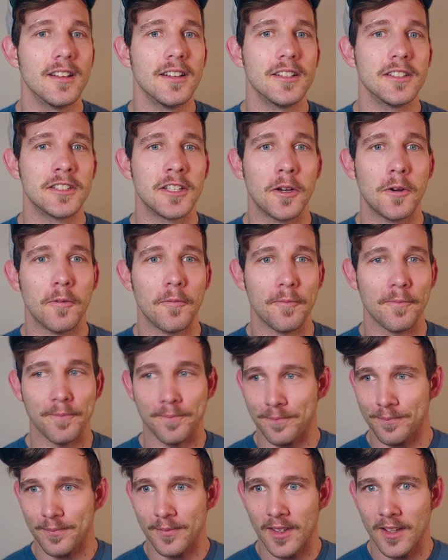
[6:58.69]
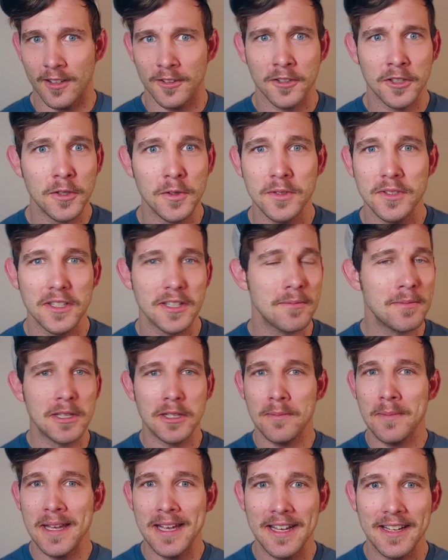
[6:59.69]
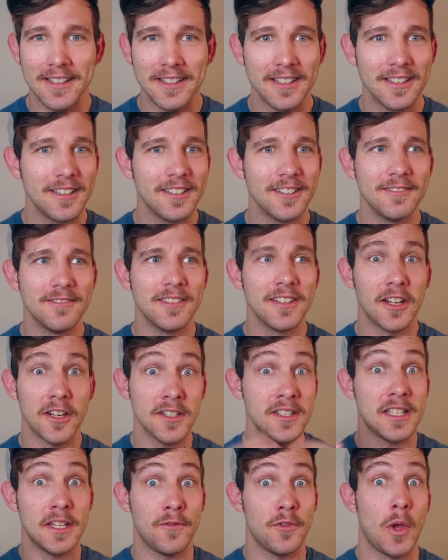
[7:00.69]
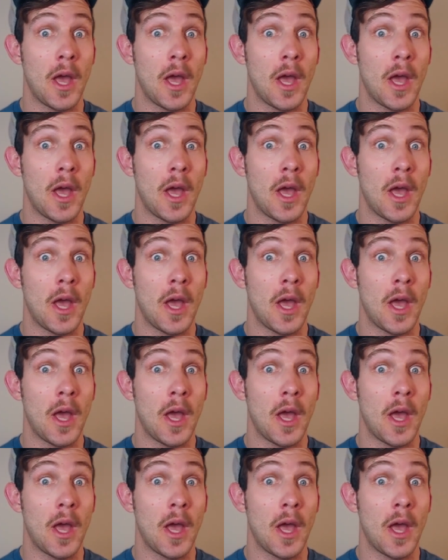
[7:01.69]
So, using a middleman, honestly, if you